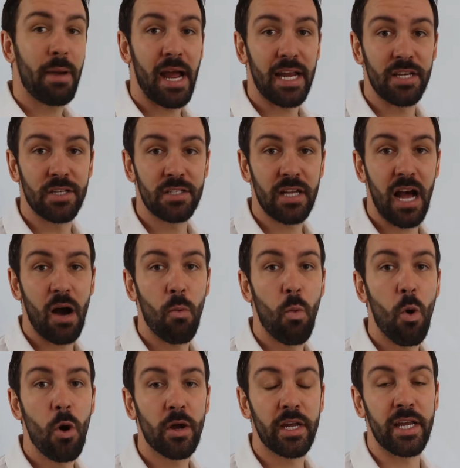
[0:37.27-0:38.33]
pages are
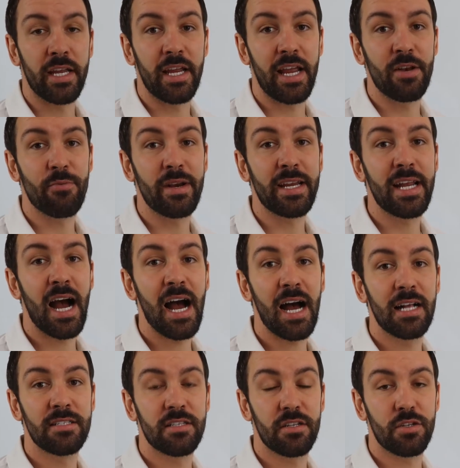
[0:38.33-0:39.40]
working in
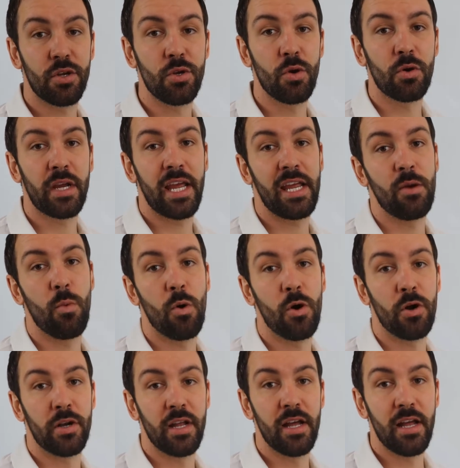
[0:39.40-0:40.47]
regards to your
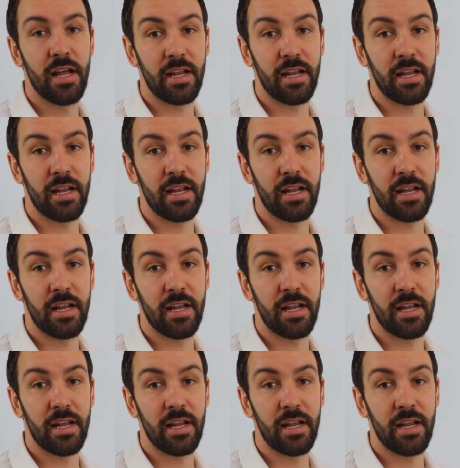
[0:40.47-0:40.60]
keyword